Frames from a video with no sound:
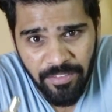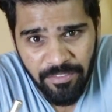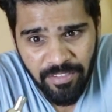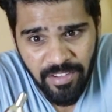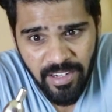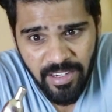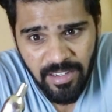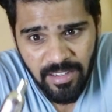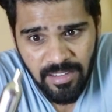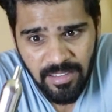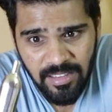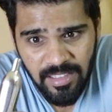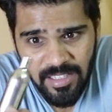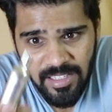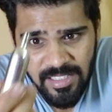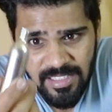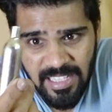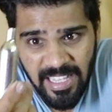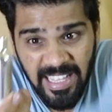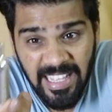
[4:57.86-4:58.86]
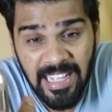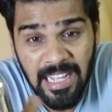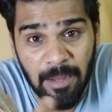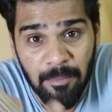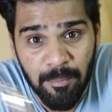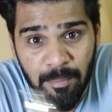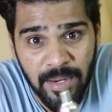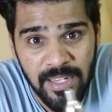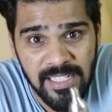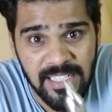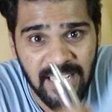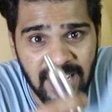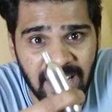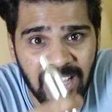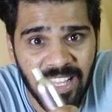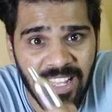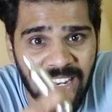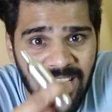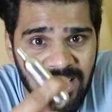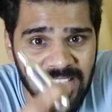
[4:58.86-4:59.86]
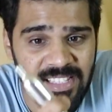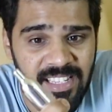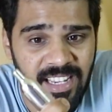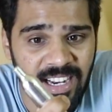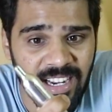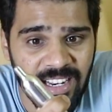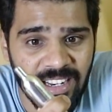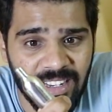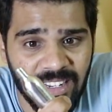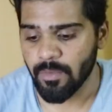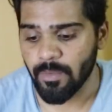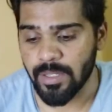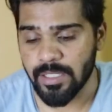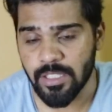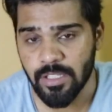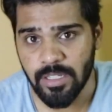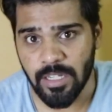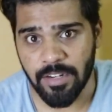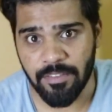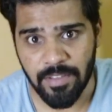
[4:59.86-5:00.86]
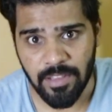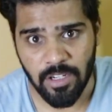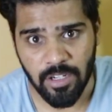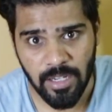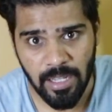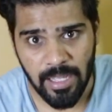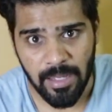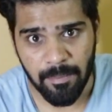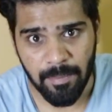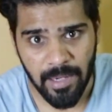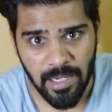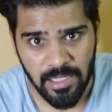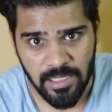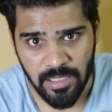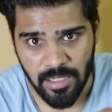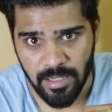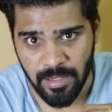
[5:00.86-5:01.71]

inflator. This is like compressed air inside it. Once you're done with the tire puncture